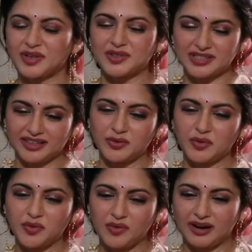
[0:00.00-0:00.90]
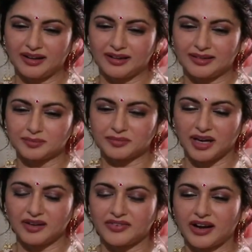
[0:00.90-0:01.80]
Because I know
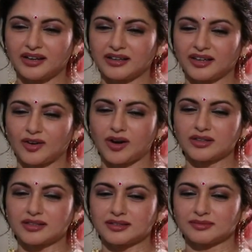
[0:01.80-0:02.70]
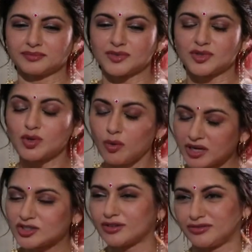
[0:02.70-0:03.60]
I've got so
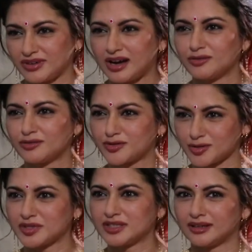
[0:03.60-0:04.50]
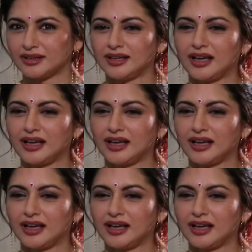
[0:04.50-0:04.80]
much of love from here